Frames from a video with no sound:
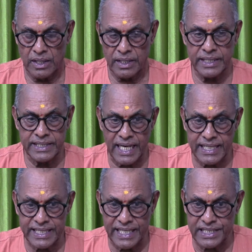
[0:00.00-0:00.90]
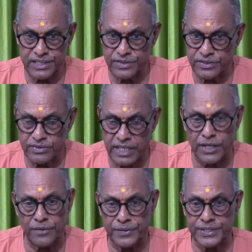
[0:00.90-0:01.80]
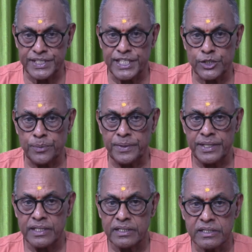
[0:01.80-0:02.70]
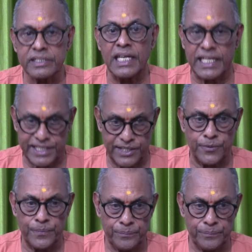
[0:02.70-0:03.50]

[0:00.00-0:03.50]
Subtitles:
In that case, none of us need to be selective,